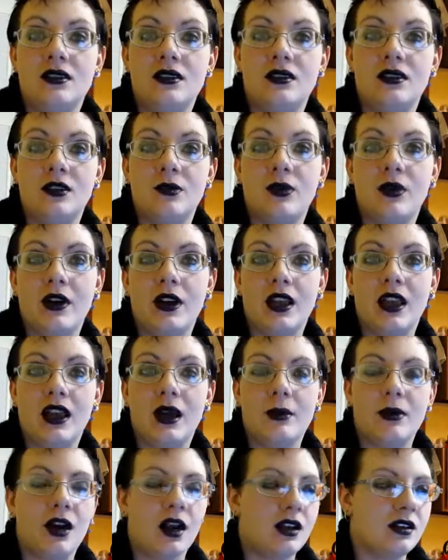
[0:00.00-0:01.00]
to put a
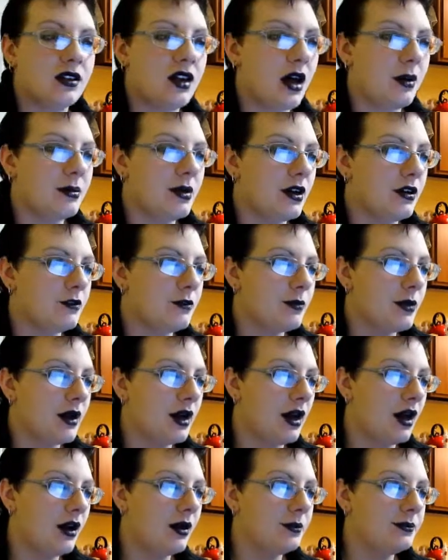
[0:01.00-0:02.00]
camera on top of.
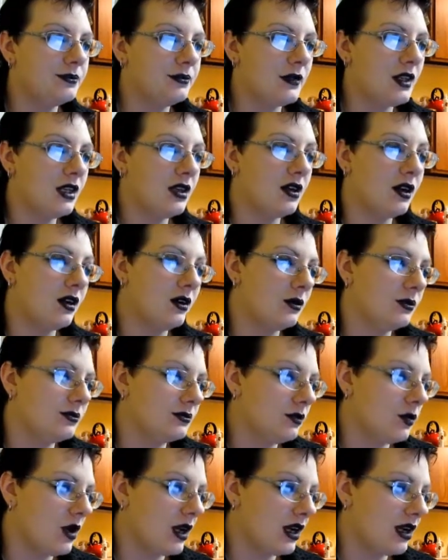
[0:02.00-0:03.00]
But, you know,
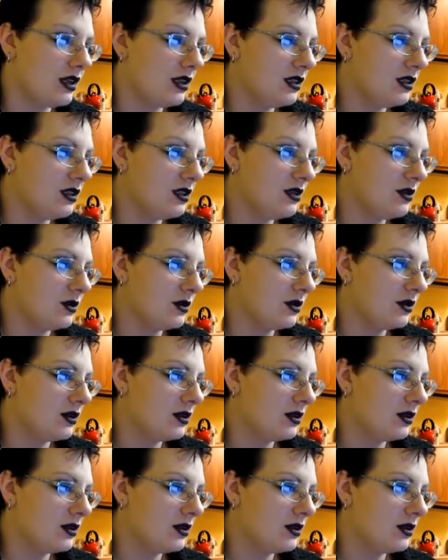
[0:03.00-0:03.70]
what can you do?